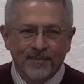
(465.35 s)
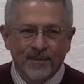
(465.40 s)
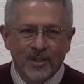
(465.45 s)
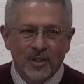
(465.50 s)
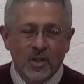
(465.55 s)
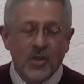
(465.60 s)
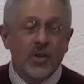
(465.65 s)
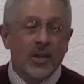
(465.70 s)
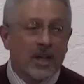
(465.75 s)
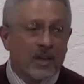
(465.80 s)

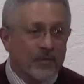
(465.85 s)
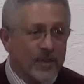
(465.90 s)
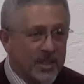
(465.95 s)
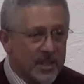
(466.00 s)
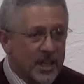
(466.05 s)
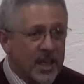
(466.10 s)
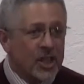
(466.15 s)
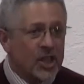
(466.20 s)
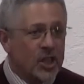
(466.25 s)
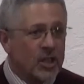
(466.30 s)
to the
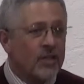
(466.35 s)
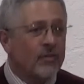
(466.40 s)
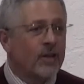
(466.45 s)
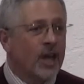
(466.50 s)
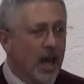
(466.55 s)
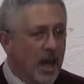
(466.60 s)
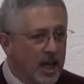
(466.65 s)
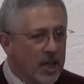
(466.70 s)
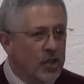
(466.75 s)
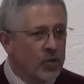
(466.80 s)
invitation of
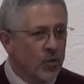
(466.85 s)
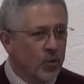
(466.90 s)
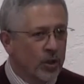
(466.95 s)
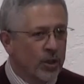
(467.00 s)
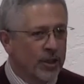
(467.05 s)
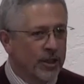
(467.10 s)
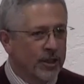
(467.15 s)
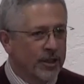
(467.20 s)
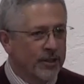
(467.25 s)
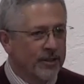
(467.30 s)
God's
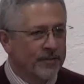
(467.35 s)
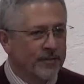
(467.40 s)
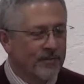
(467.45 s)
Word,